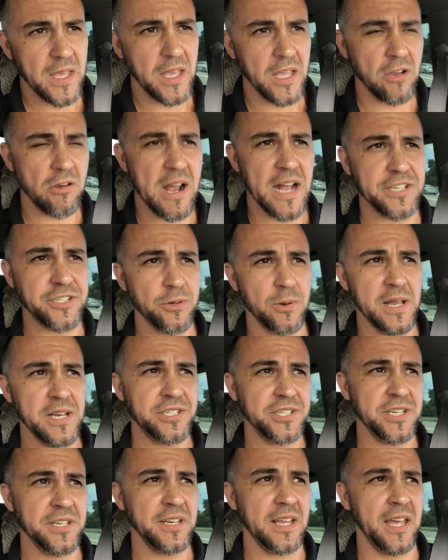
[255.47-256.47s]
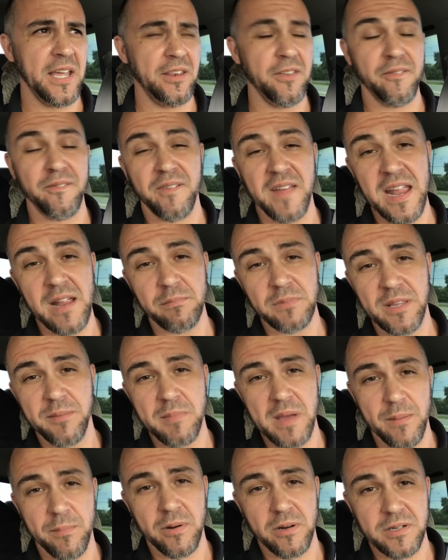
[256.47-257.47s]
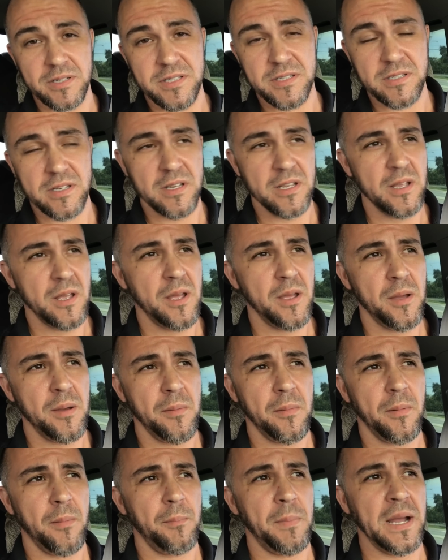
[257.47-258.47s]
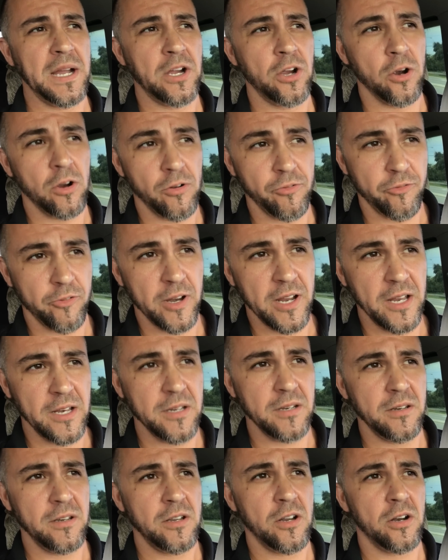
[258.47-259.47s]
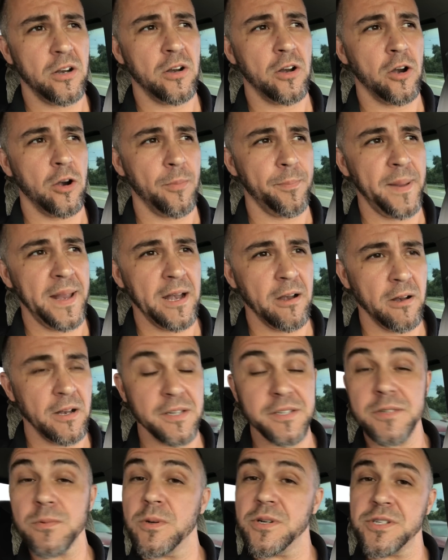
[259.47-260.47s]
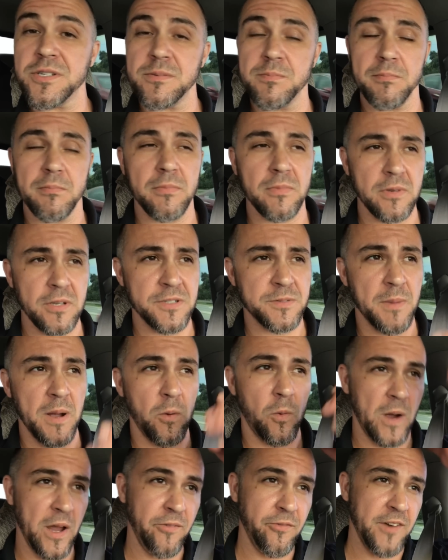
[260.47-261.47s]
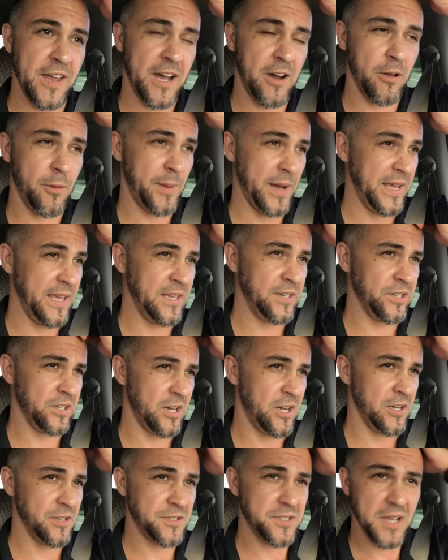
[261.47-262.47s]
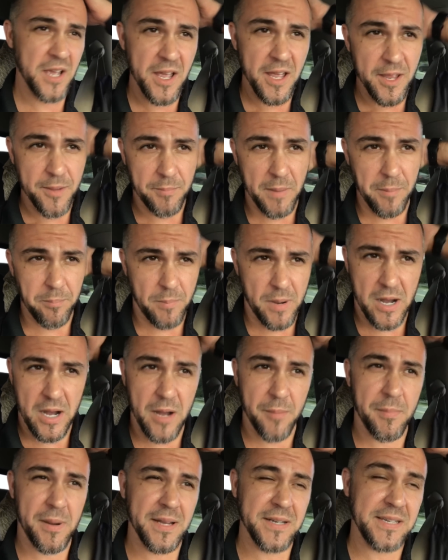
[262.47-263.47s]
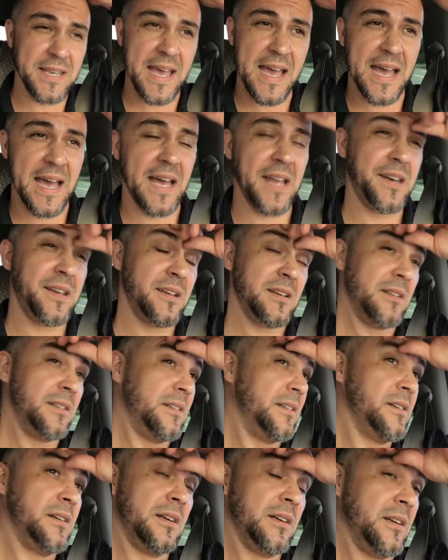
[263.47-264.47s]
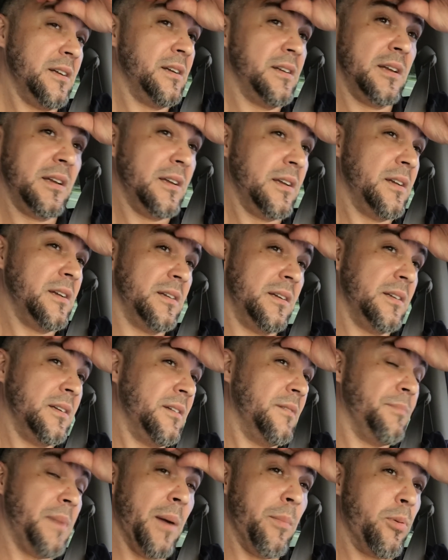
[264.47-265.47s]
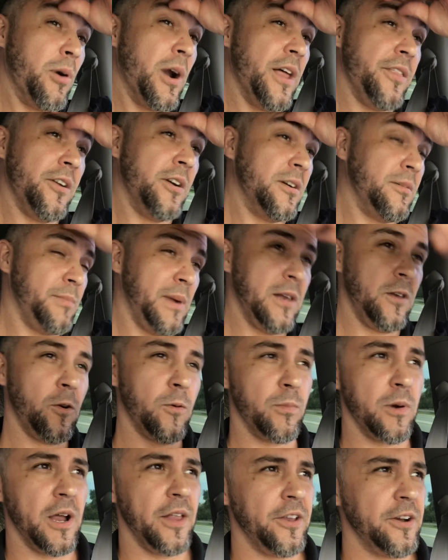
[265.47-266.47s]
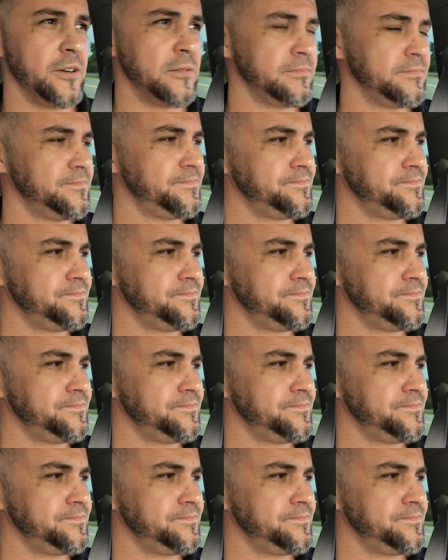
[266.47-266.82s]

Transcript: And graduation day, the family members, my girlfriend, her parents, which is my wife now, and my in-laws, my mom, my dad, my brother, my little brother.